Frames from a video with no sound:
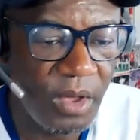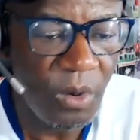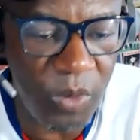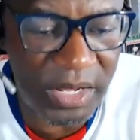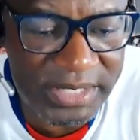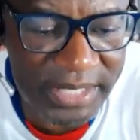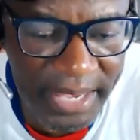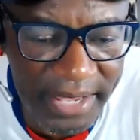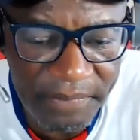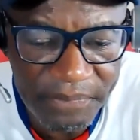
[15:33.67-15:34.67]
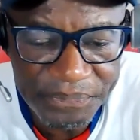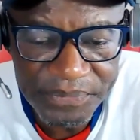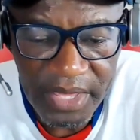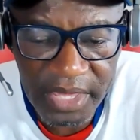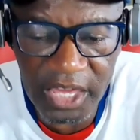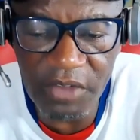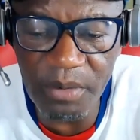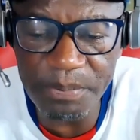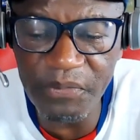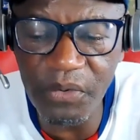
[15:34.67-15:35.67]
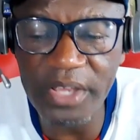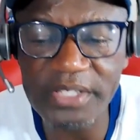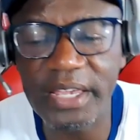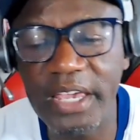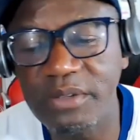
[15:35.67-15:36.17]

Once again, even before his